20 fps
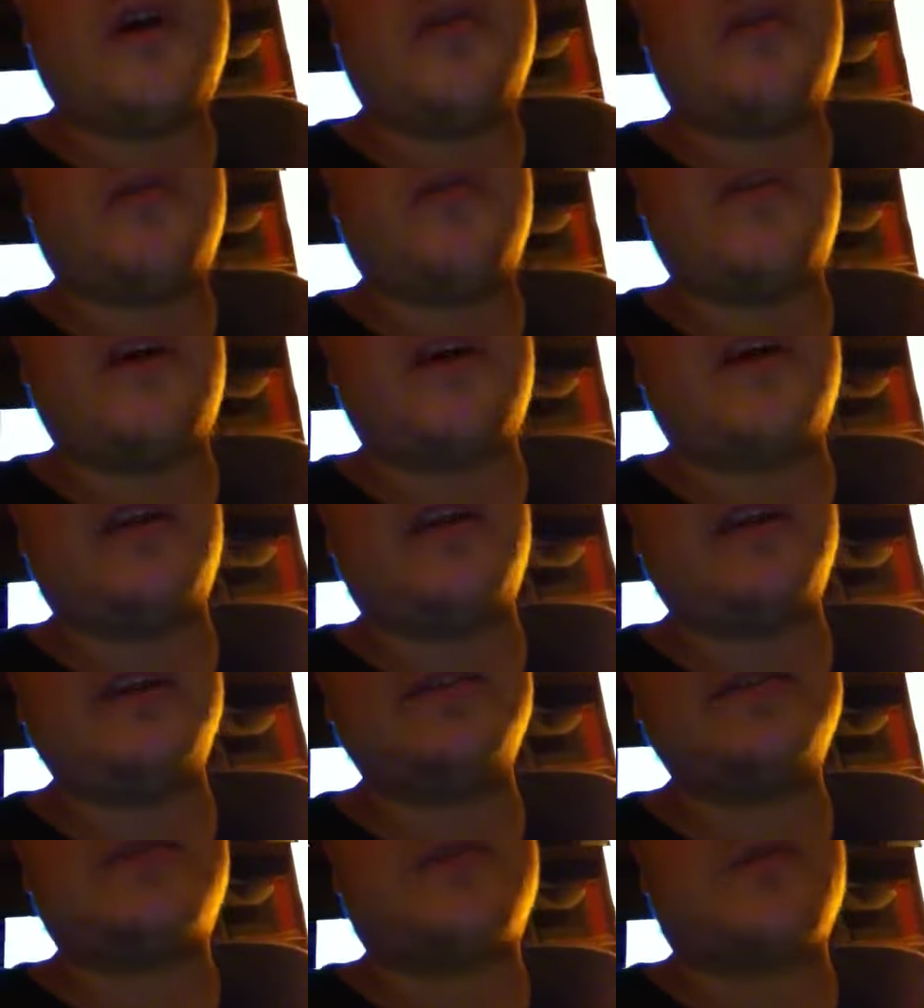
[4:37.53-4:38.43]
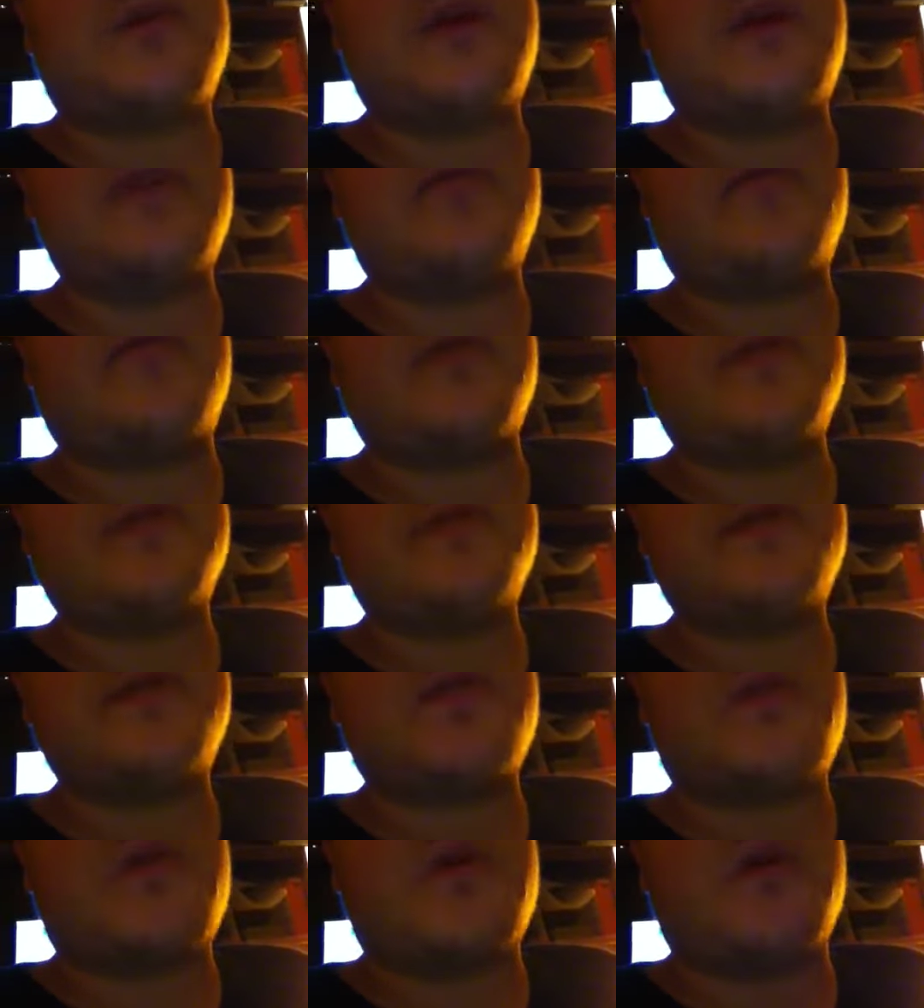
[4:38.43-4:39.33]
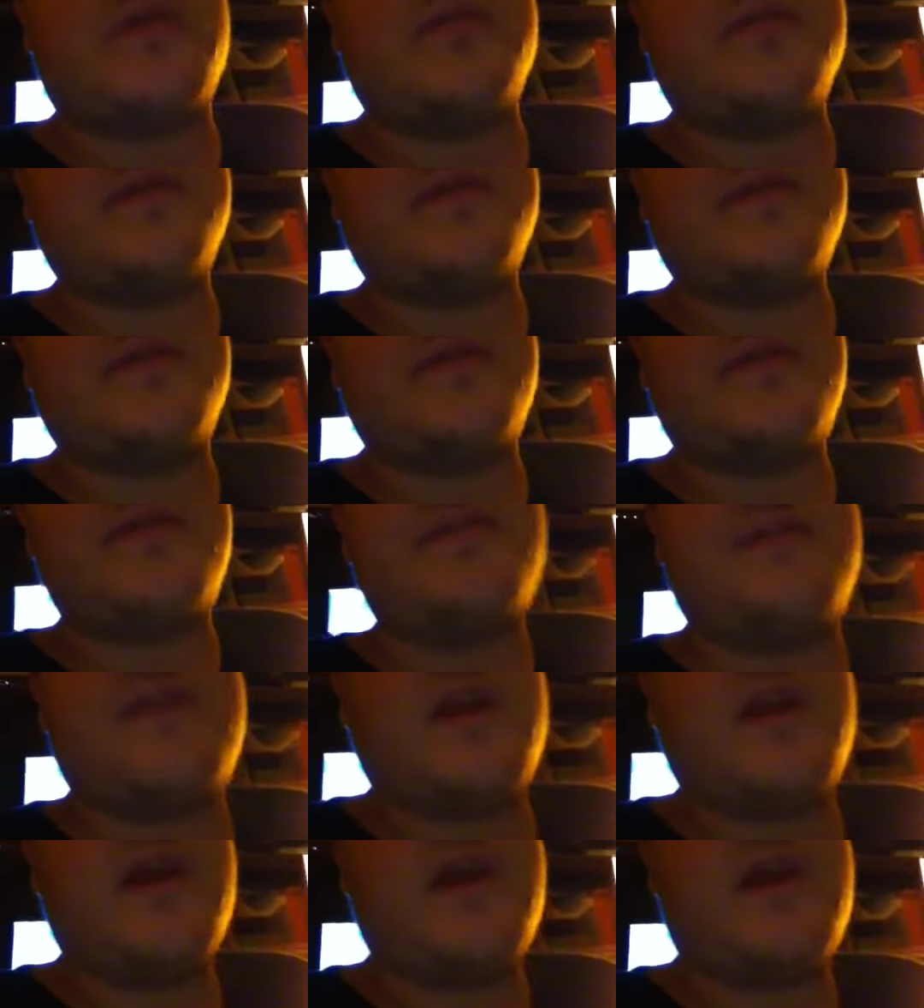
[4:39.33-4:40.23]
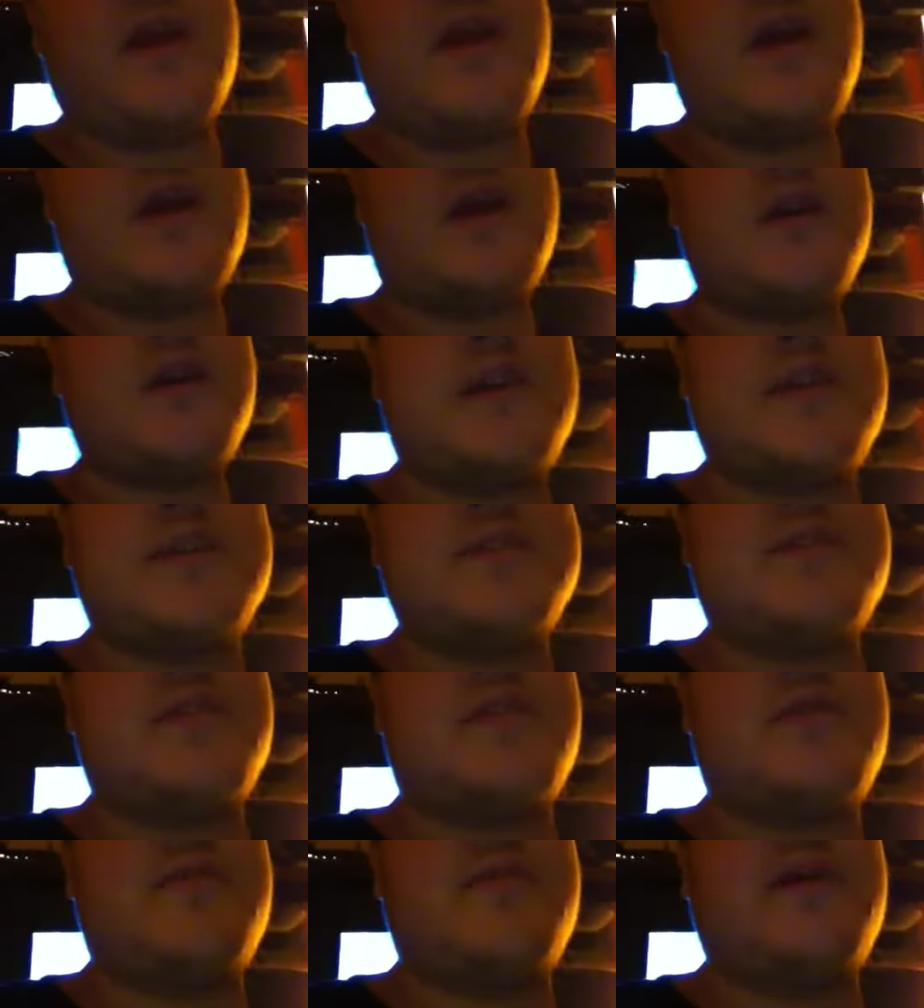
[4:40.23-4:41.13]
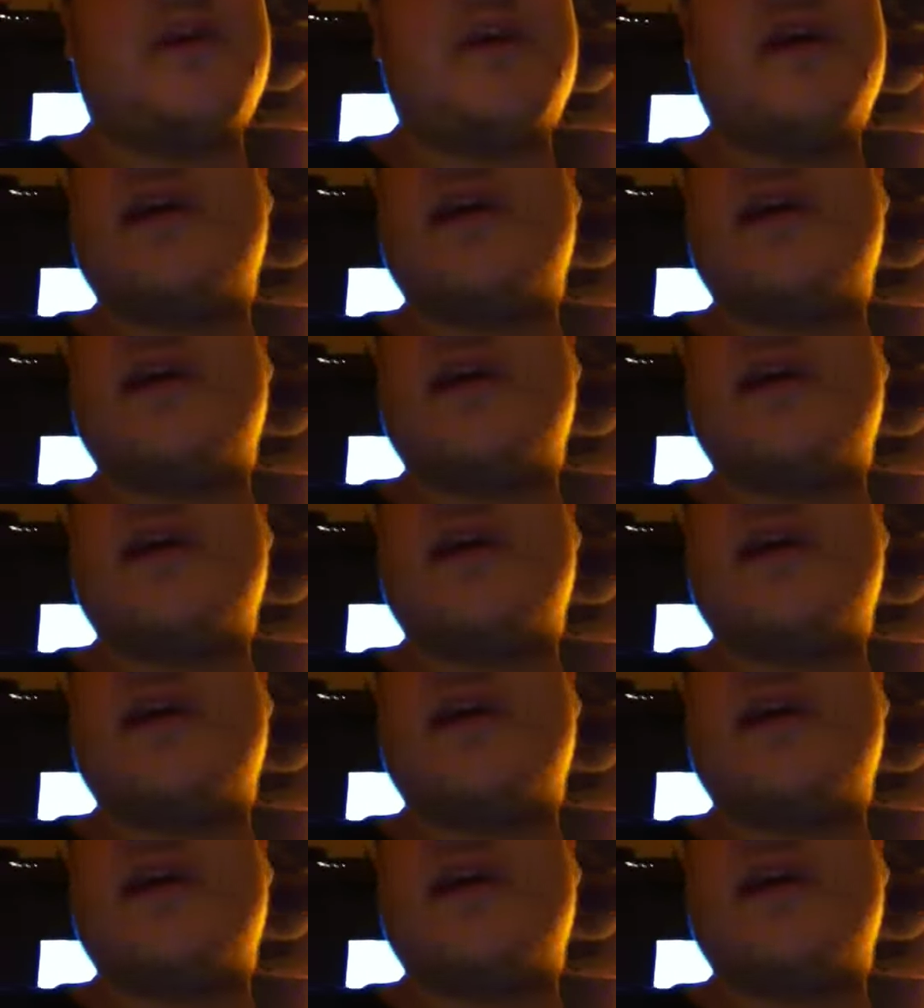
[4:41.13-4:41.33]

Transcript: We've had at least three different storms. This will be